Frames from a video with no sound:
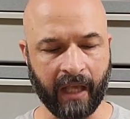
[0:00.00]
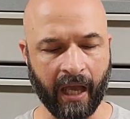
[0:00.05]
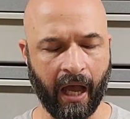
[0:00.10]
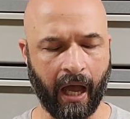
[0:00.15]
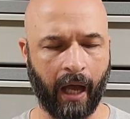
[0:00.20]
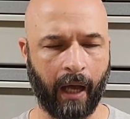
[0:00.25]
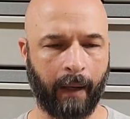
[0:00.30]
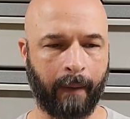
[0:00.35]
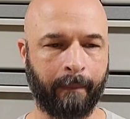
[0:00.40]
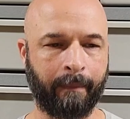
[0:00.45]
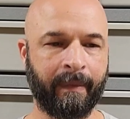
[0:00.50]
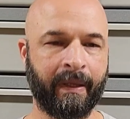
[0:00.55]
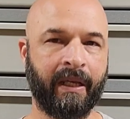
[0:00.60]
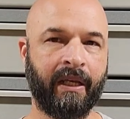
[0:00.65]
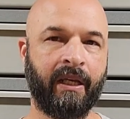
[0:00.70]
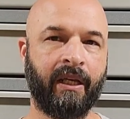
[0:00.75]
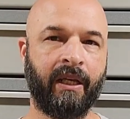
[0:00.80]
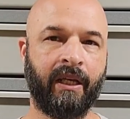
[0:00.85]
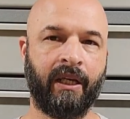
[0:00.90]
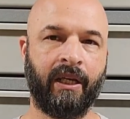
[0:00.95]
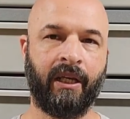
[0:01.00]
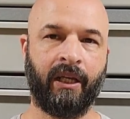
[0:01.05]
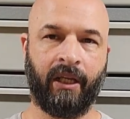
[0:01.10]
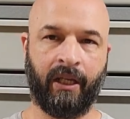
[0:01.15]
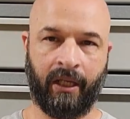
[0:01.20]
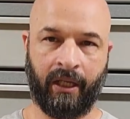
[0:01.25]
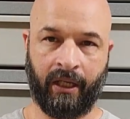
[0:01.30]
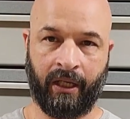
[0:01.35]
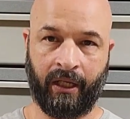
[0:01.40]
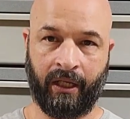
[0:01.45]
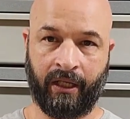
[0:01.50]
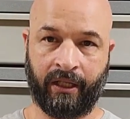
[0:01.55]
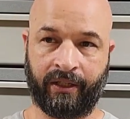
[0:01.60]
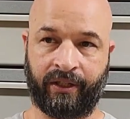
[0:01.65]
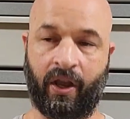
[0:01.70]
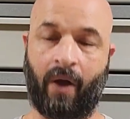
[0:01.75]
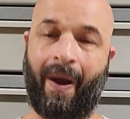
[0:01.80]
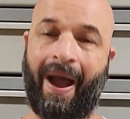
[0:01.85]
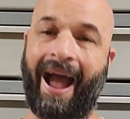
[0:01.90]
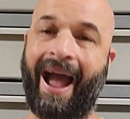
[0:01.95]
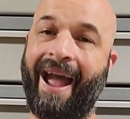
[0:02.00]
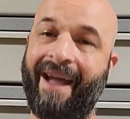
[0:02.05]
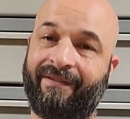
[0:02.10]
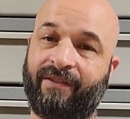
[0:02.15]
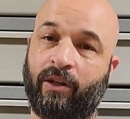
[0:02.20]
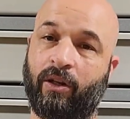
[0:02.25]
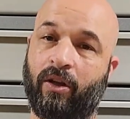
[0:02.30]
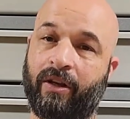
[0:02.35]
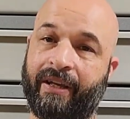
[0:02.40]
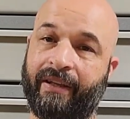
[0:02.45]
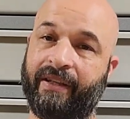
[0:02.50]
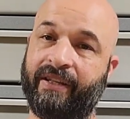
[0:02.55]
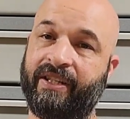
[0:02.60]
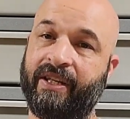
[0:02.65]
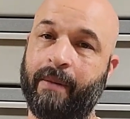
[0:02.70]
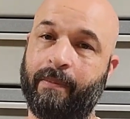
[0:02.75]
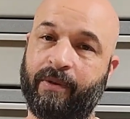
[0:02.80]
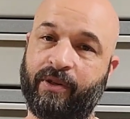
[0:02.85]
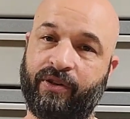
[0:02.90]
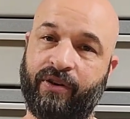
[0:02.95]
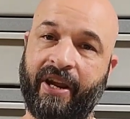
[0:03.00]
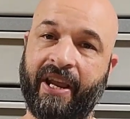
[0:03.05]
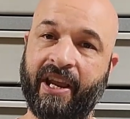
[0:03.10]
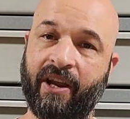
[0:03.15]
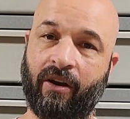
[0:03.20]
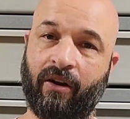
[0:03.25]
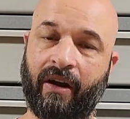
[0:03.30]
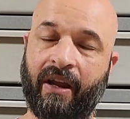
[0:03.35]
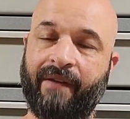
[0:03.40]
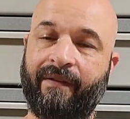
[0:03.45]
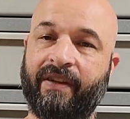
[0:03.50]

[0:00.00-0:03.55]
So I have to look at the temperature here.